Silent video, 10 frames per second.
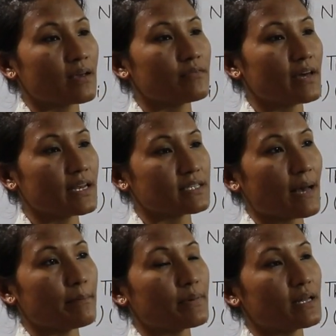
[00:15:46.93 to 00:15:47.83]
For
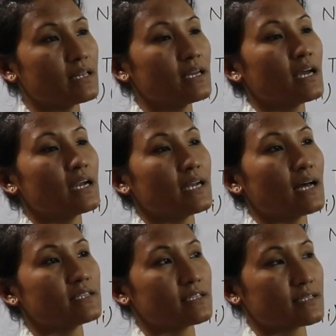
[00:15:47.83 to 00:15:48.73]
example,
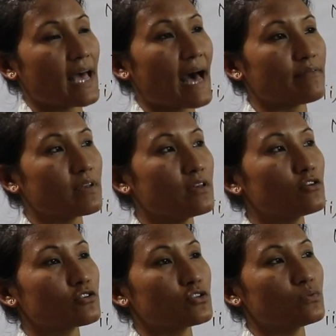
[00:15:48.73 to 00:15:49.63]
now just have a
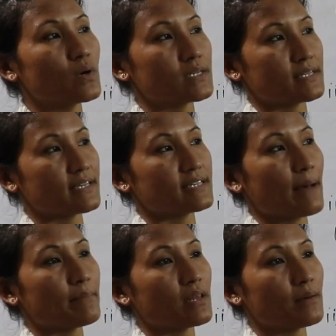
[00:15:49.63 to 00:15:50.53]
look towards the
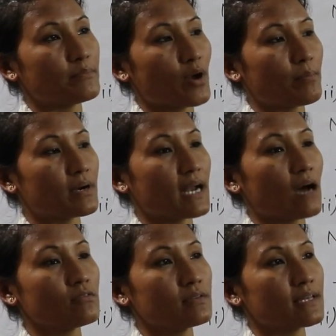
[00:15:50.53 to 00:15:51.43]
example of proper
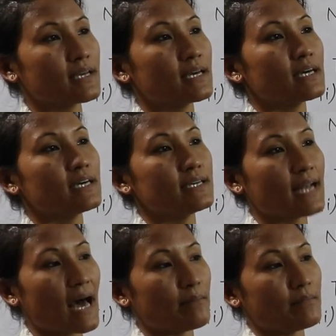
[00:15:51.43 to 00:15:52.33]
noun.
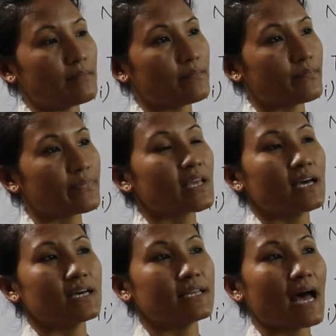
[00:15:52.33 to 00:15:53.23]
Ram.
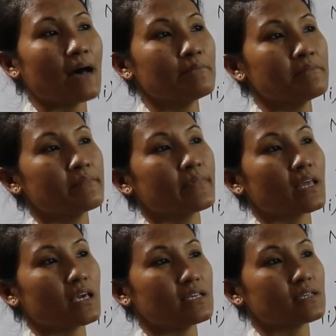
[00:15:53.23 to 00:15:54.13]
Ram
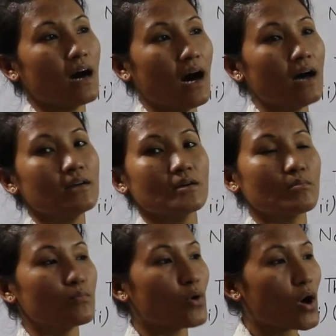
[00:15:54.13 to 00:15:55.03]
is a
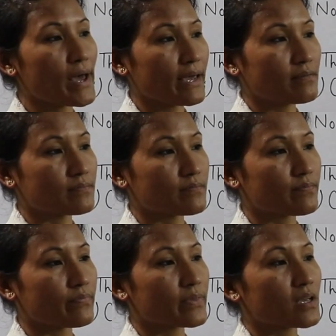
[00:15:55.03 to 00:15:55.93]
boy.
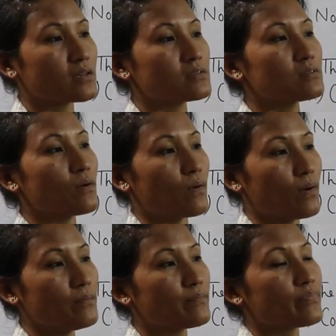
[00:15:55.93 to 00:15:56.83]

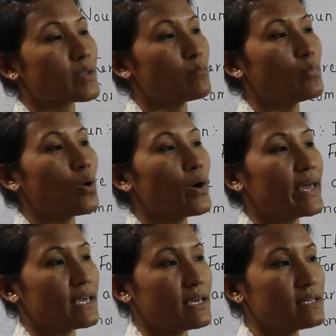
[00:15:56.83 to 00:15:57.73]
So,
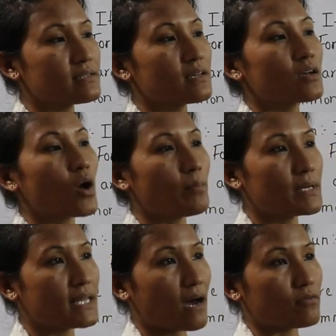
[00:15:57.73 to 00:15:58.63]
boy is
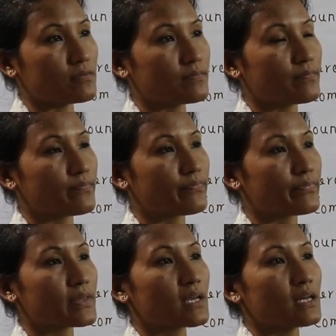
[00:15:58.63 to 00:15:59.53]
common noun.
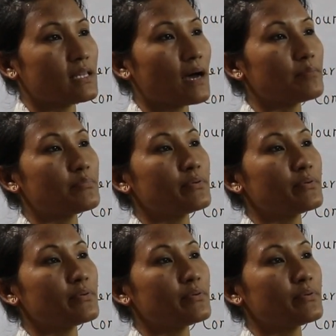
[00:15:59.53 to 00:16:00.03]
Now,